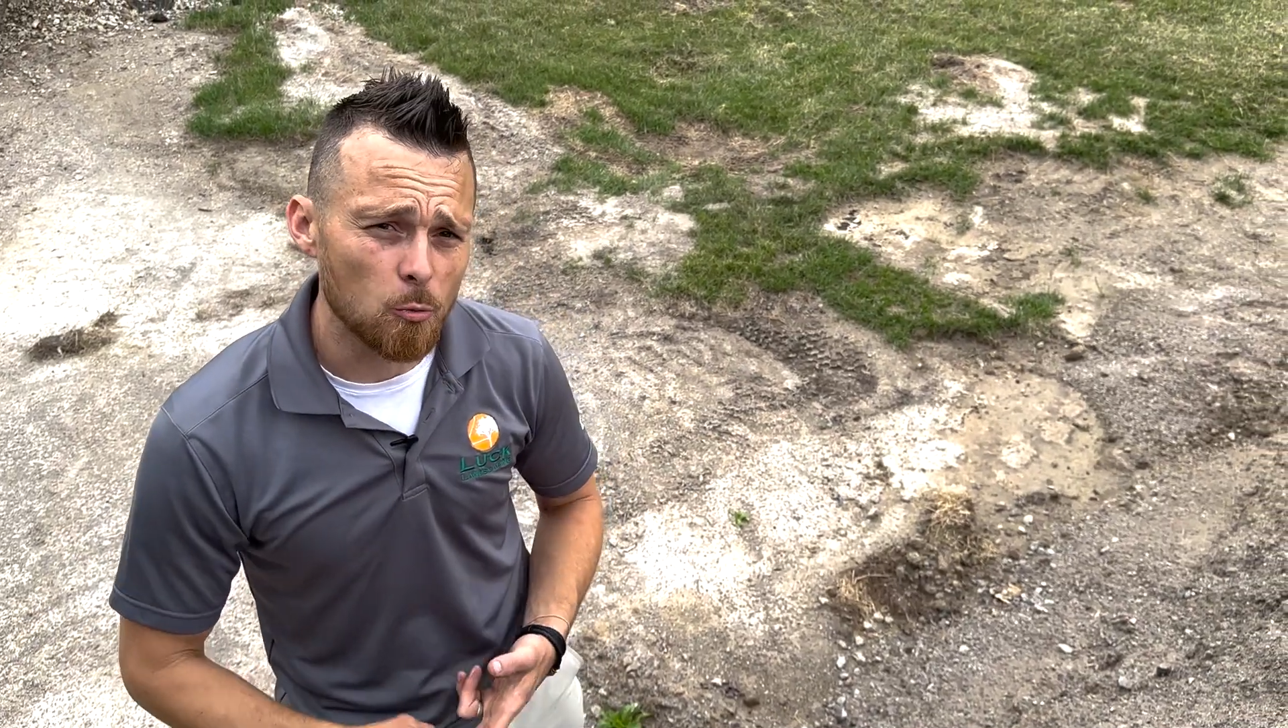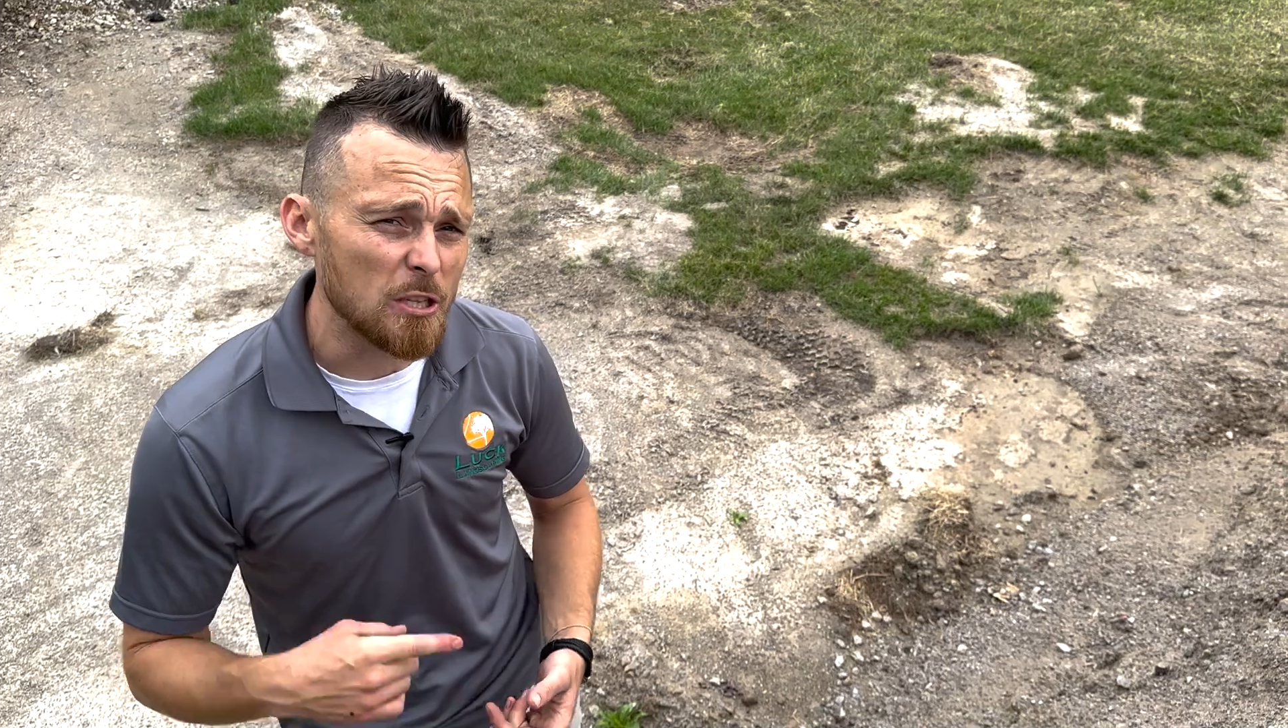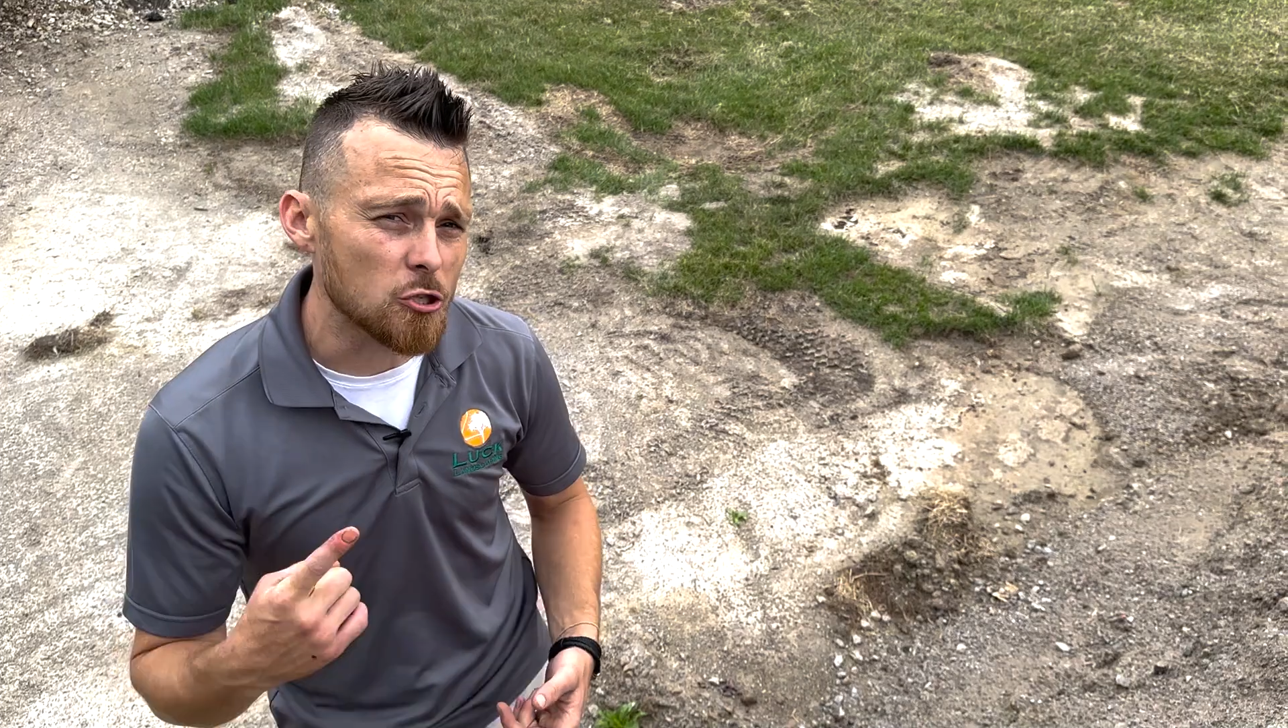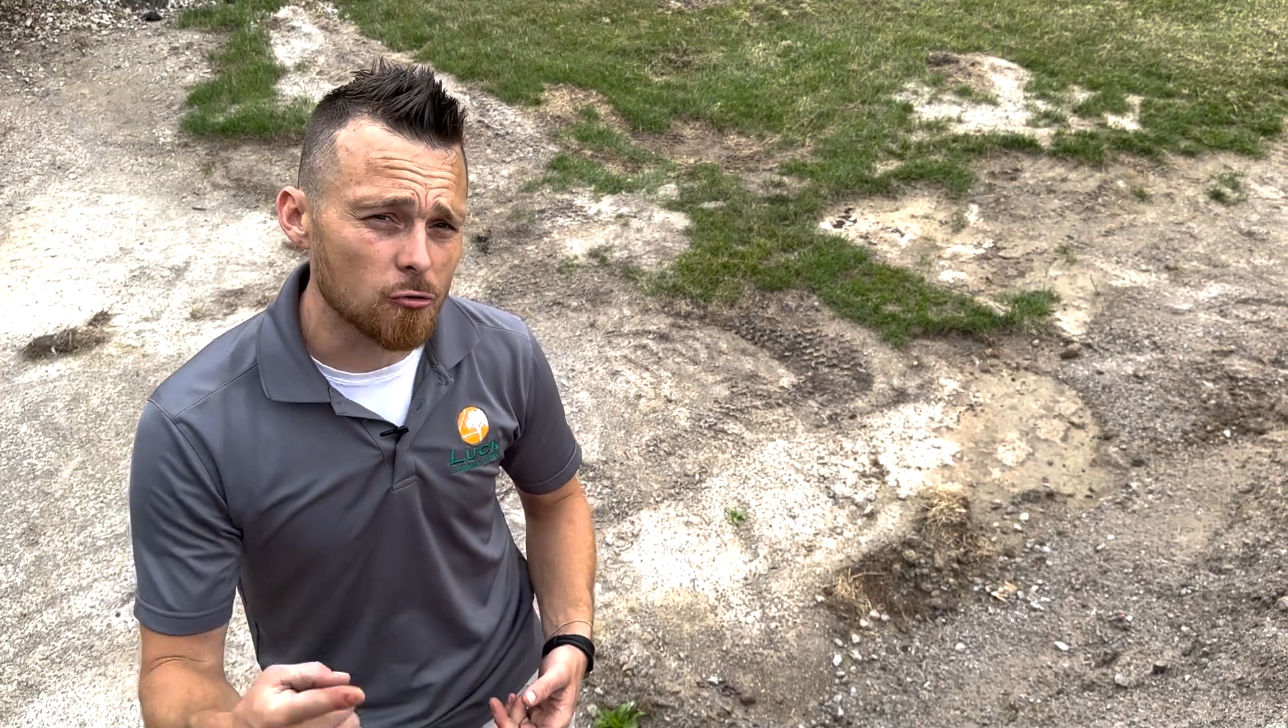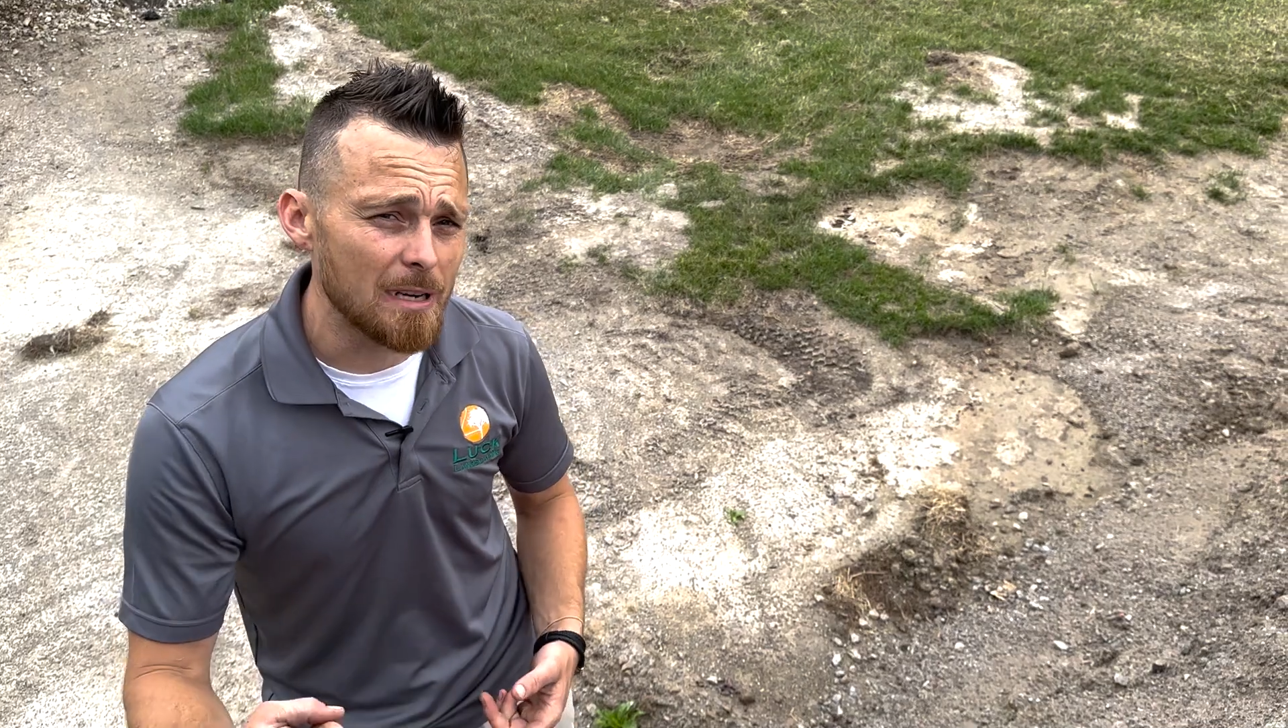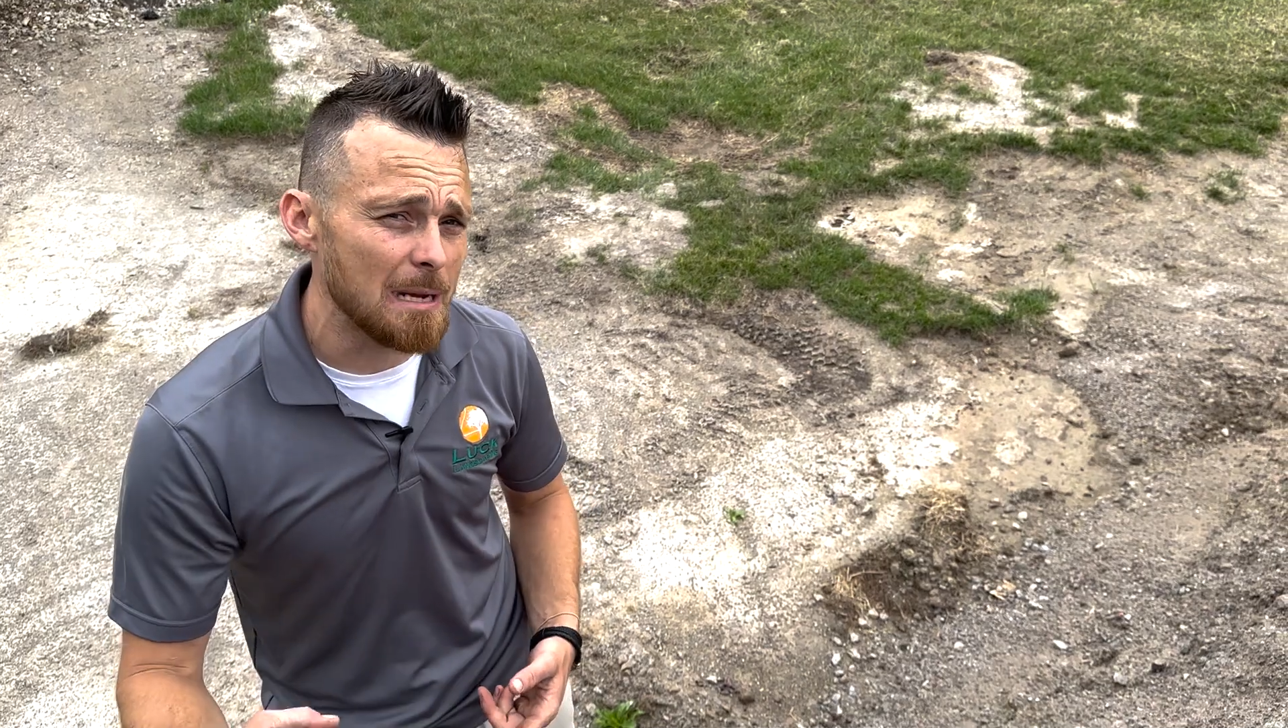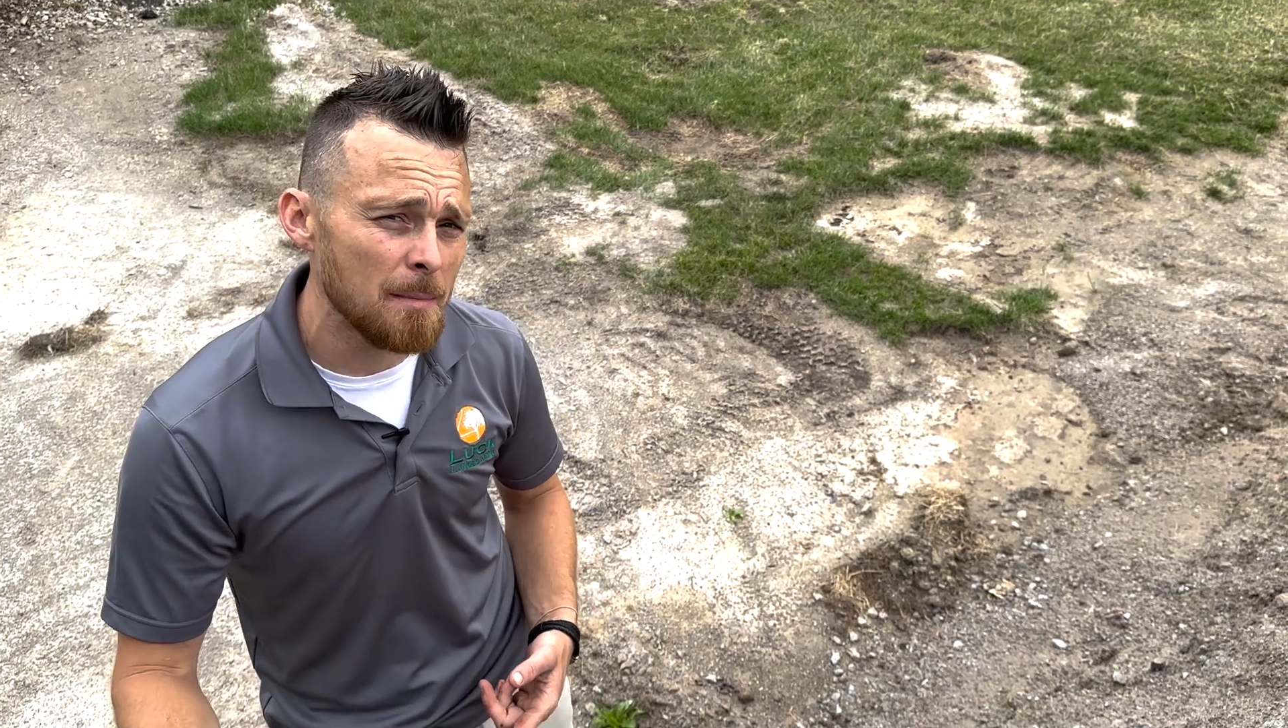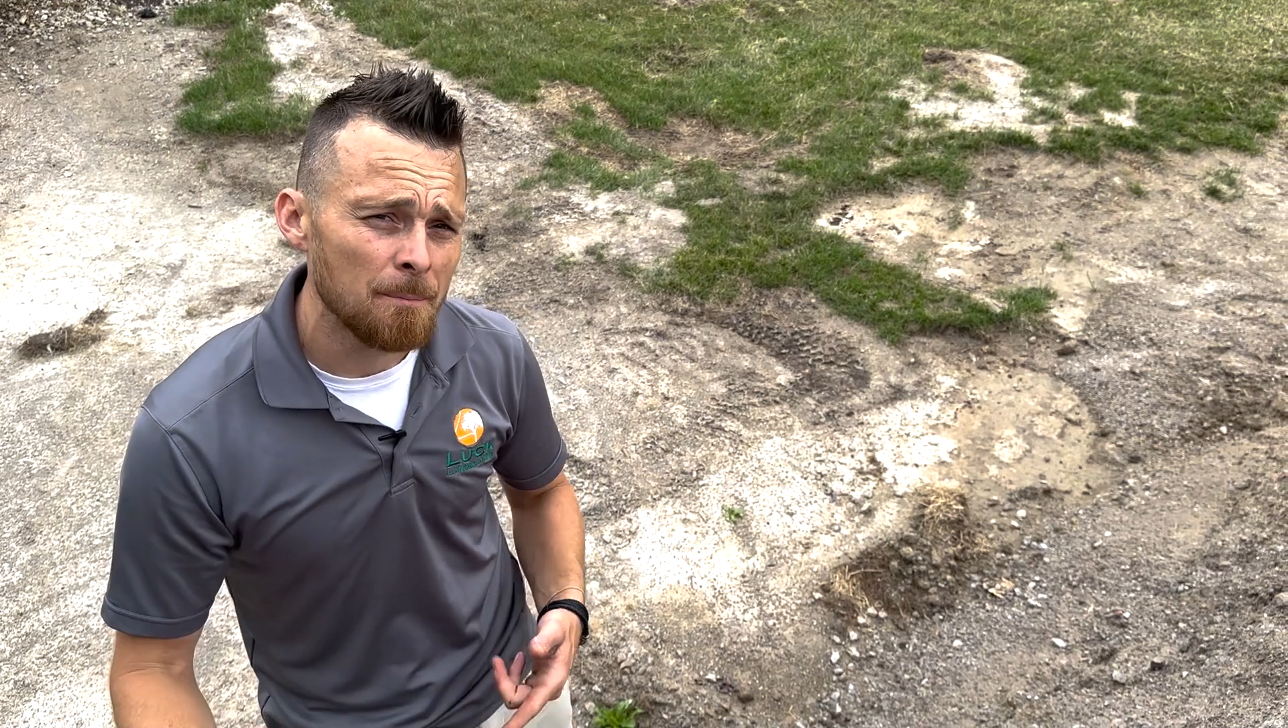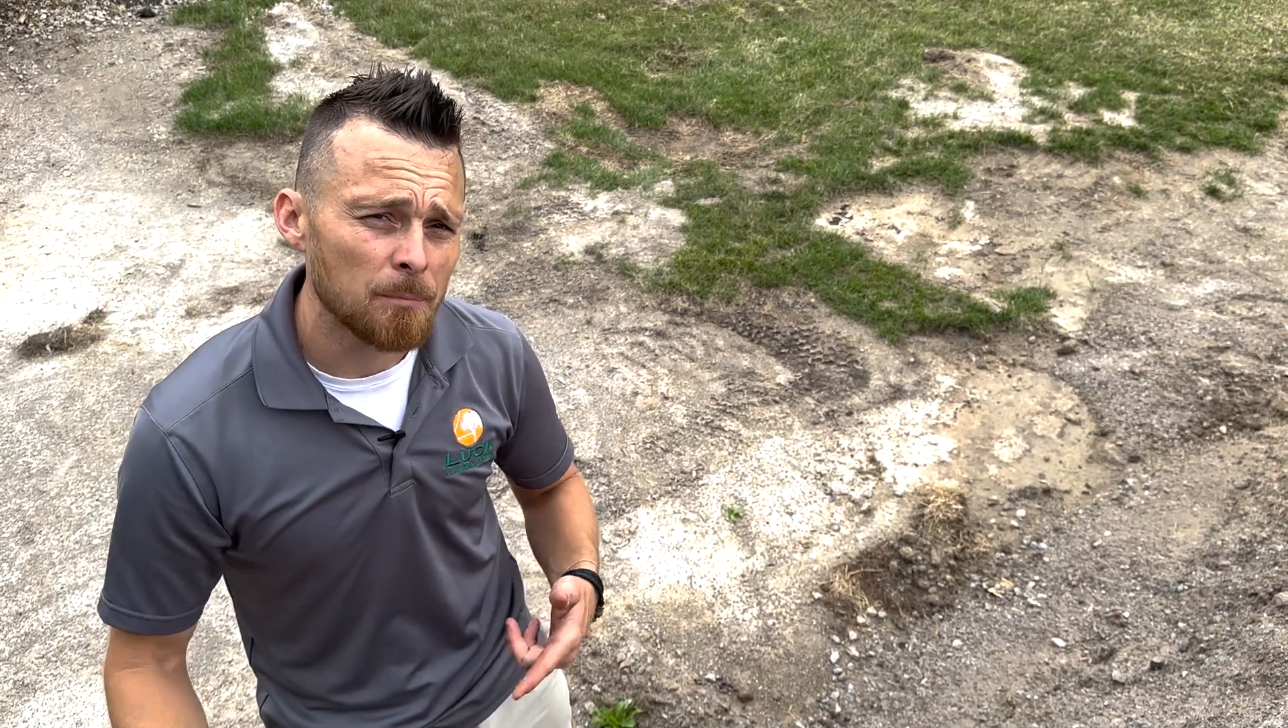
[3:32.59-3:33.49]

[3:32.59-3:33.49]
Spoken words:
We dream,